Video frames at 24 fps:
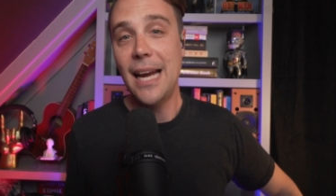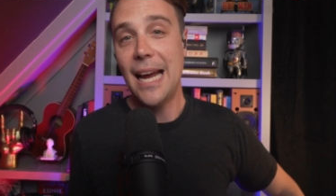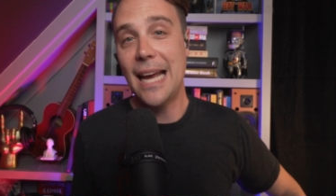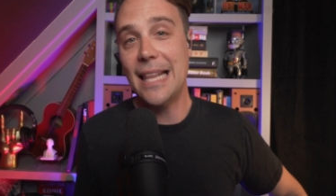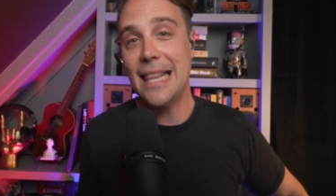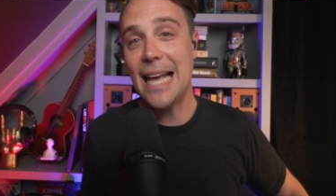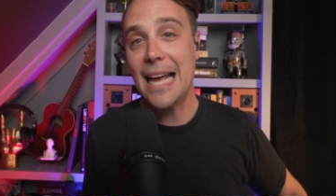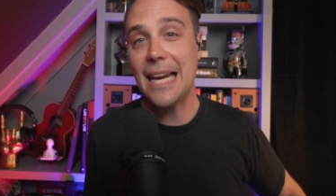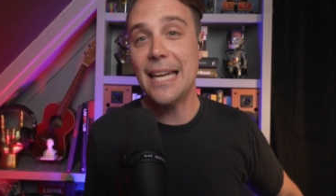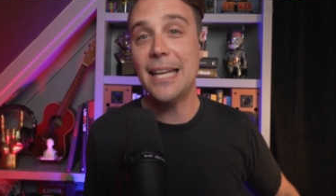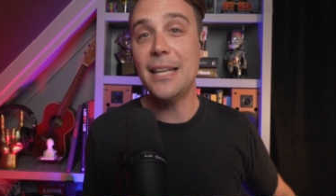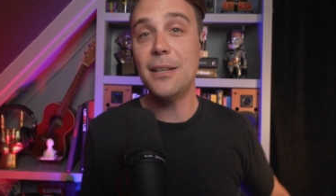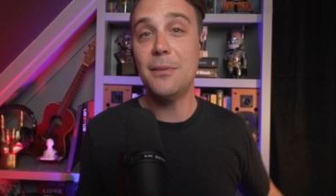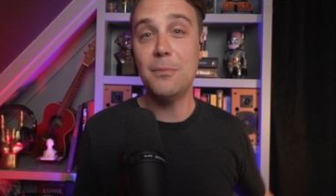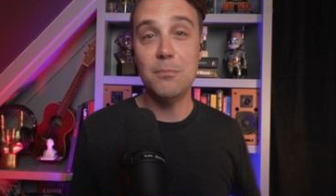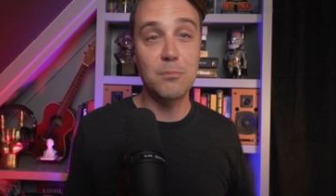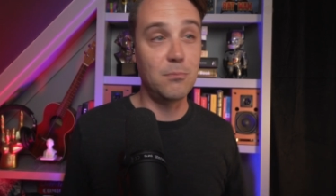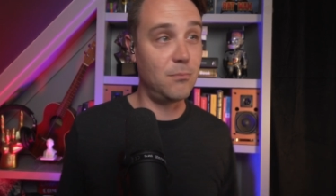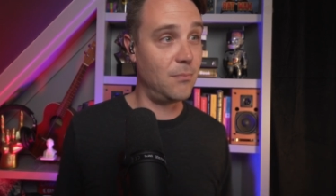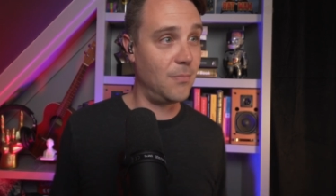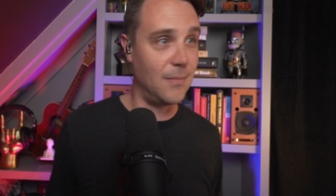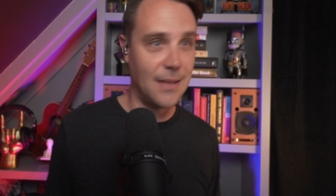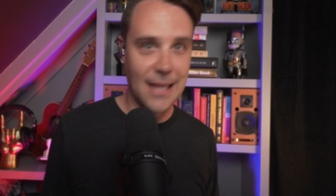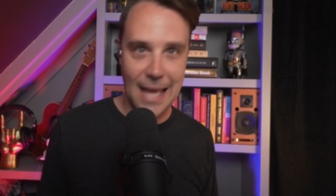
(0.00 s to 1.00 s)
And that in,
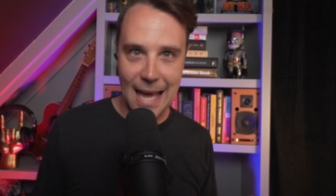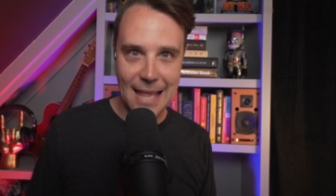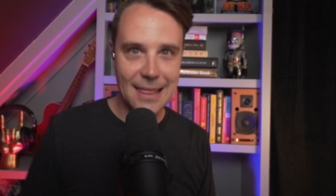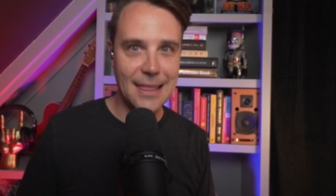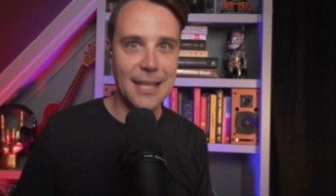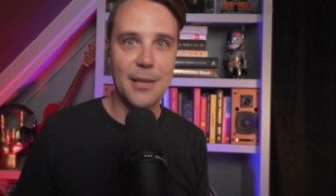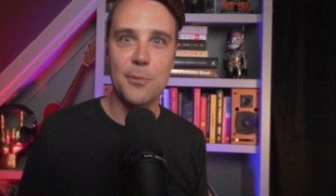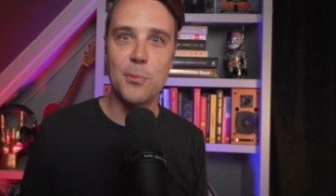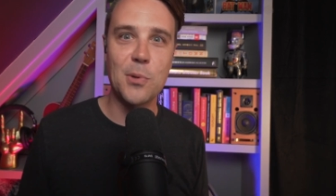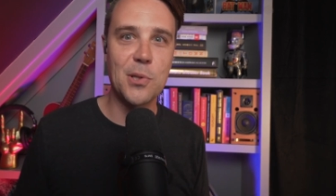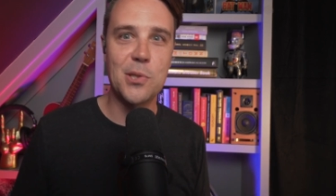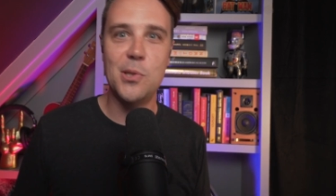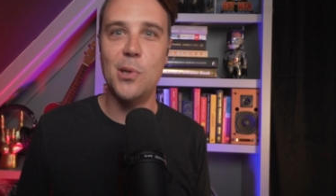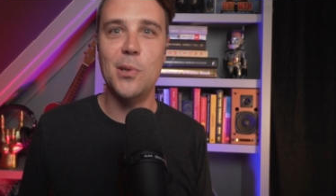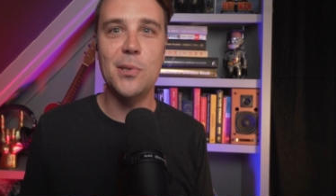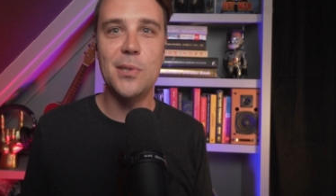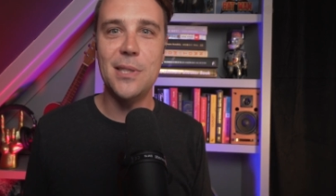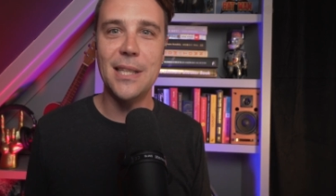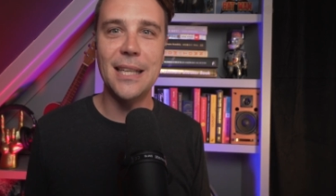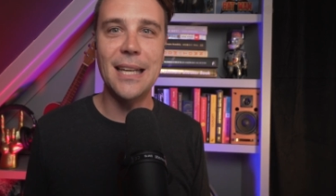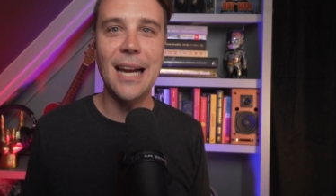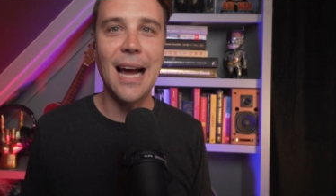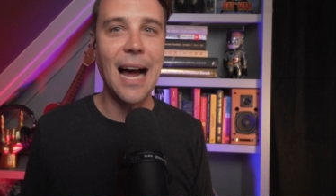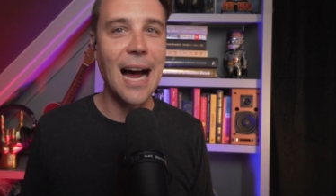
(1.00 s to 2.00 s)
that then
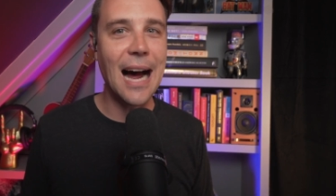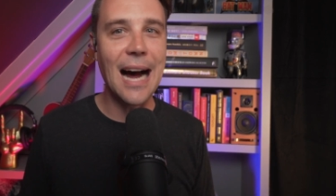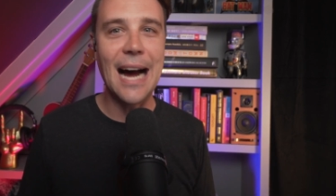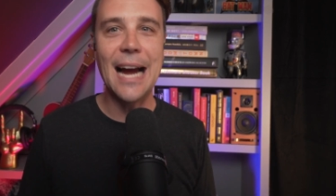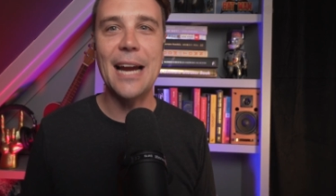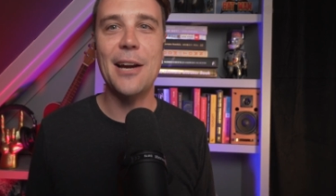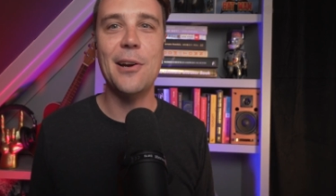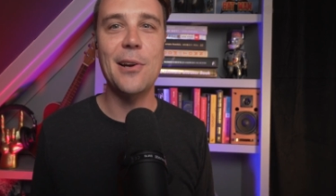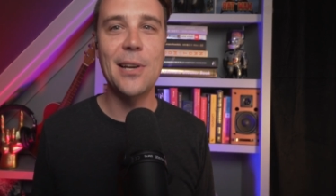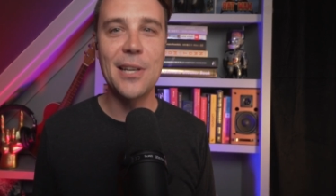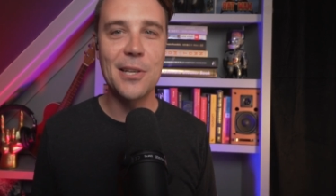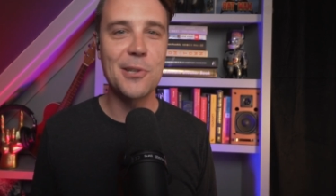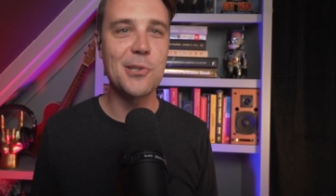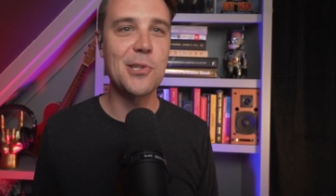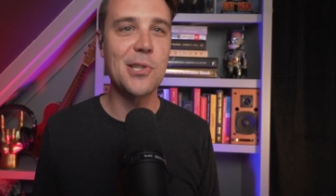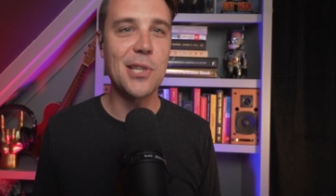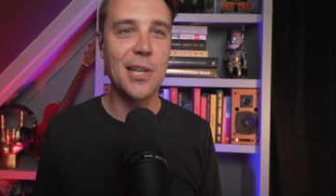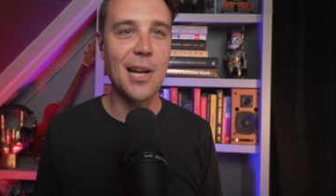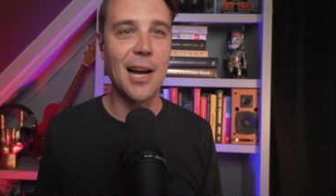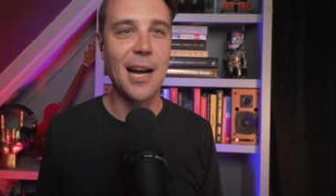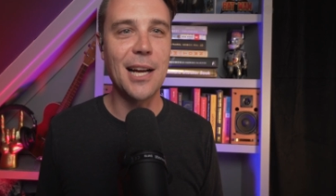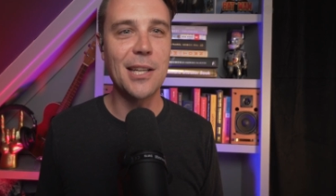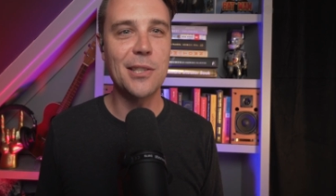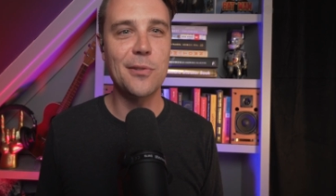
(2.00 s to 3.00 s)
results in a higher energy
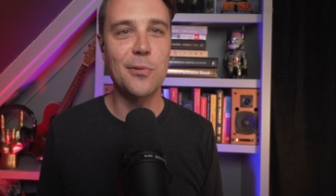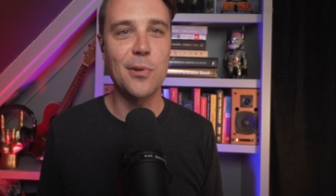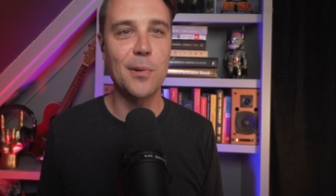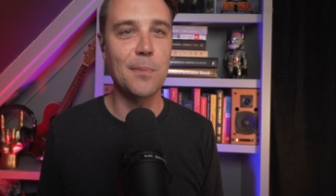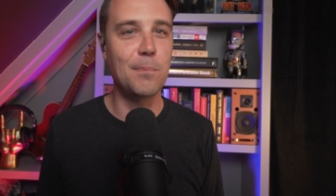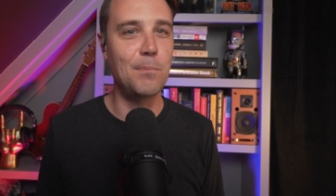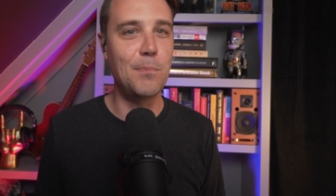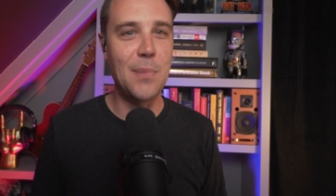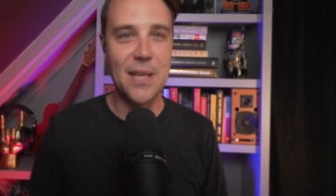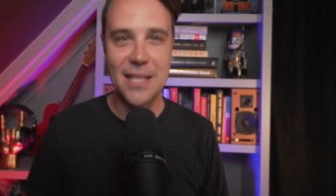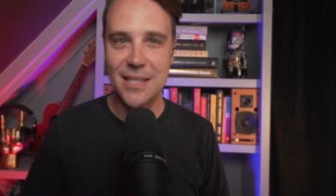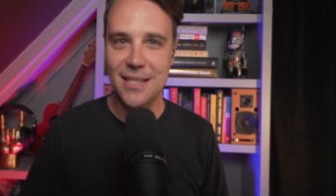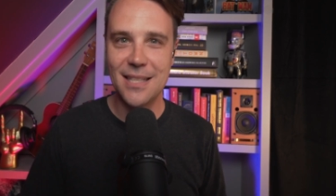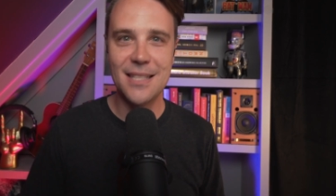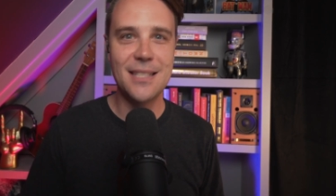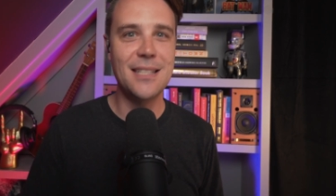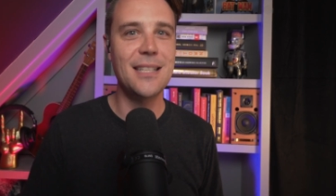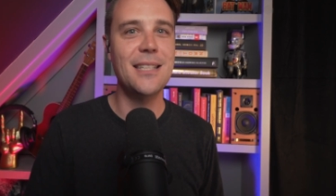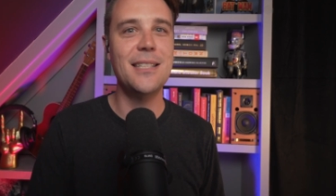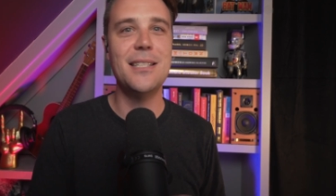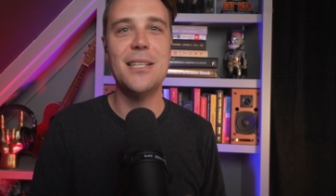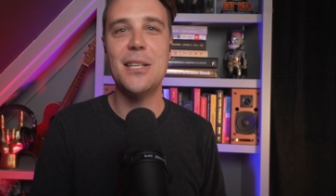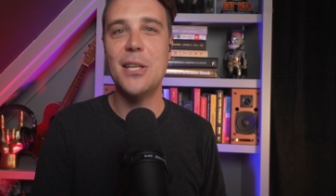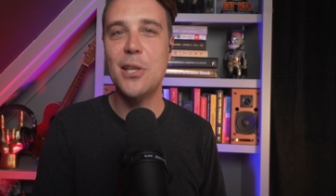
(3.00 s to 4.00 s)
cost for
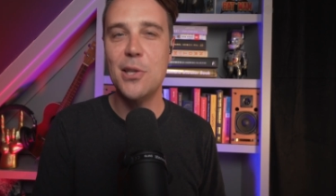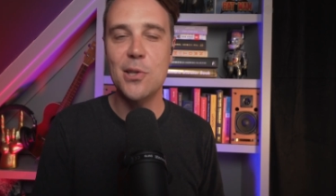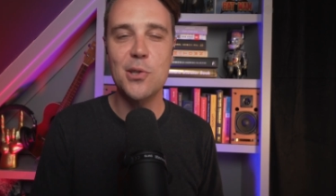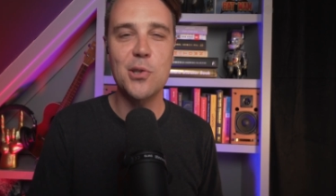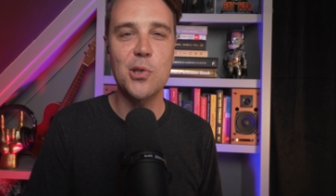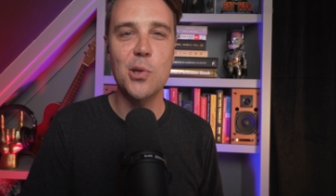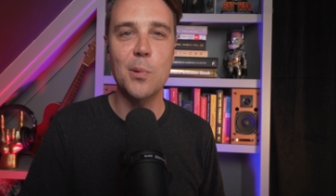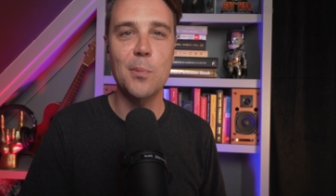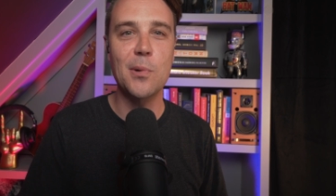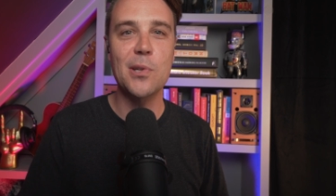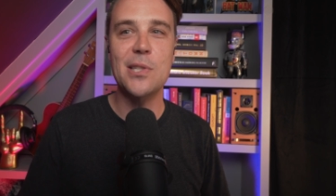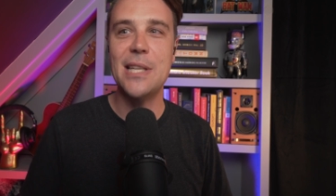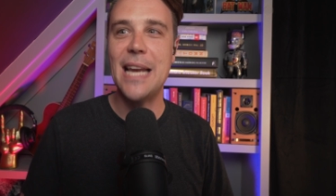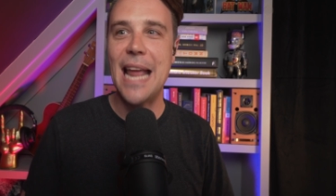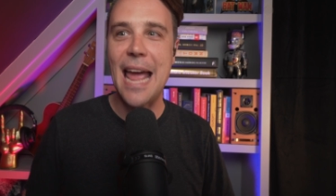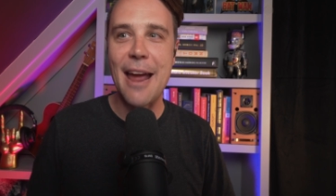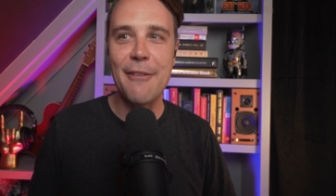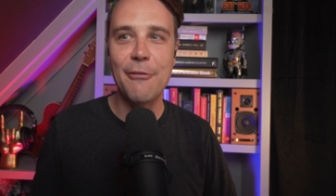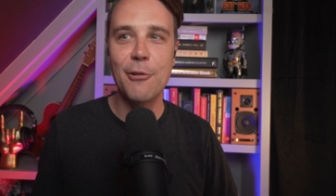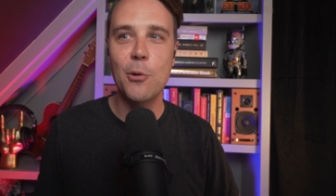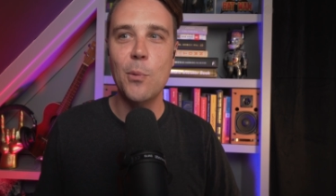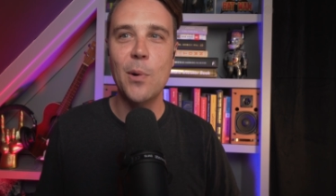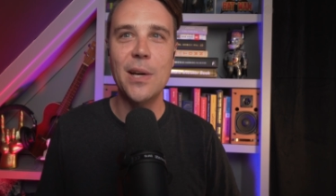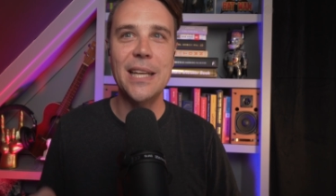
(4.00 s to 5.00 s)
businesses and consumers and
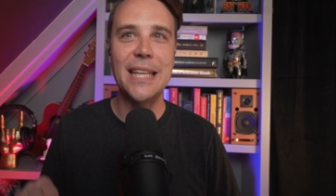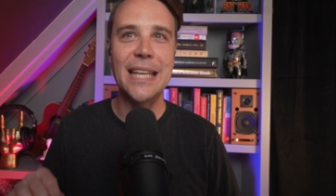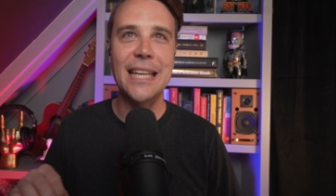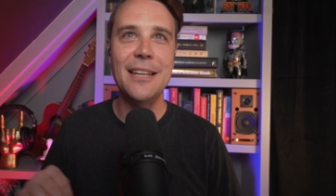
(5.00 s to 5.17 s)
everyone,